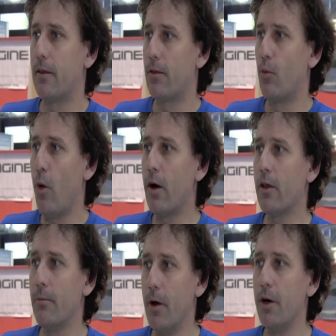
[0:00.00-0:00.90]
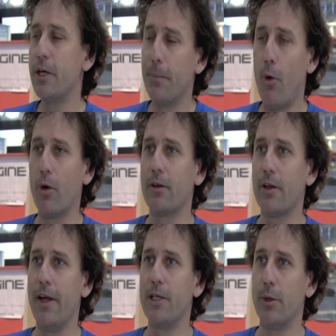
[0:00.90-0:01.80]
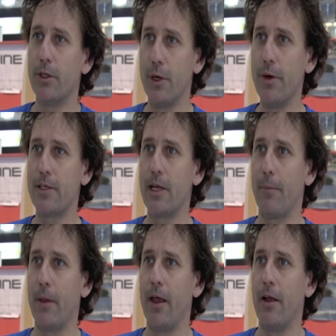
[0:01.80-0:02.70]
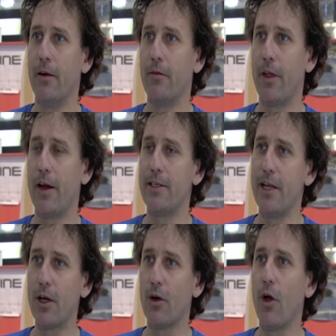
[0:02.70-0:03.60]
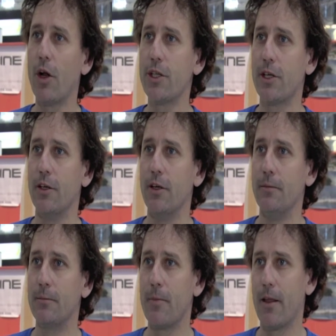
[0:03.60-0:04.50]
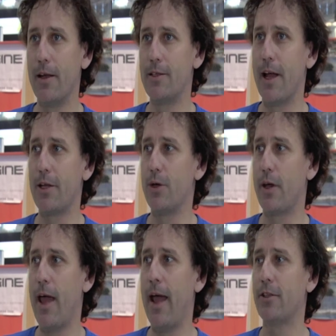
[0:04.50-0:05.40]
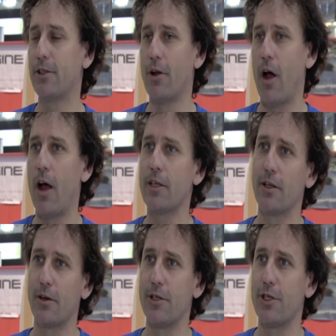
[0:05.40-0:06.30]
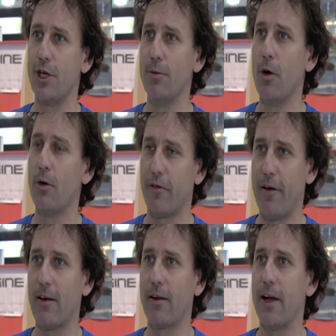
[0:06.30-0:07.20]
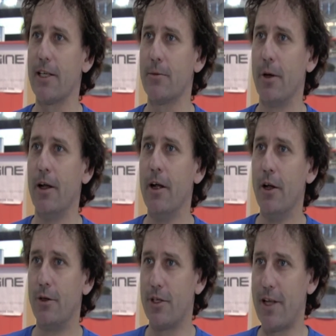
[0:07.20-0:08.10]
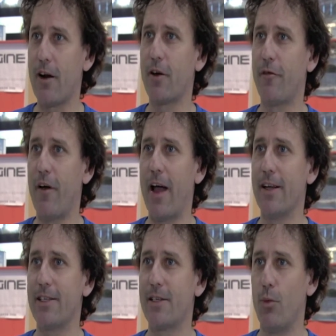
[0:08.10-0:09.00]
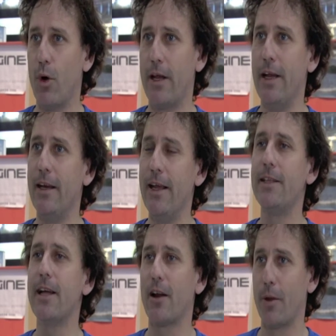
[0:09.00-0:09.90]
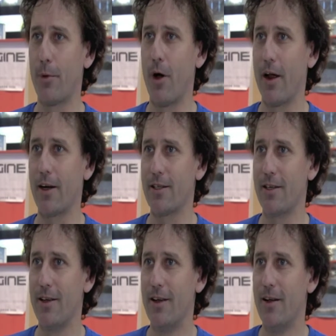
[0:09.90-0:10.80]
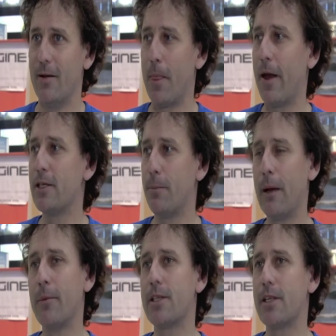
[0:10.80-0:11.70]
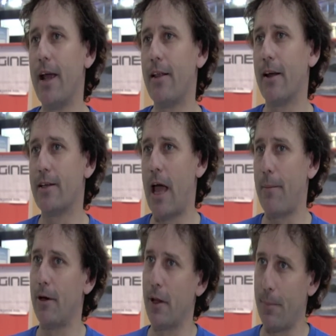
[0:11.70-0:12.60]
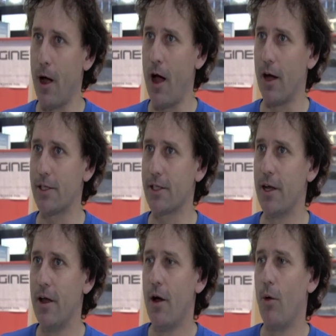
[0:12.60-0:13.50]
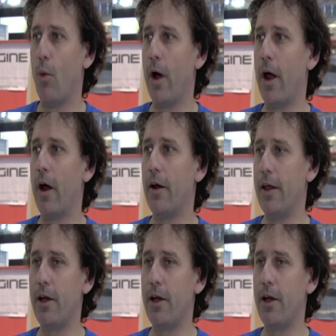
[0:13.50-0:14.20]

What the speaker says: One of the most important things when doing something that is ecological is that you can't ask the consumer or the final customer to sacrifice what he needs out of the product. That is a big mistake that has happened in the past, where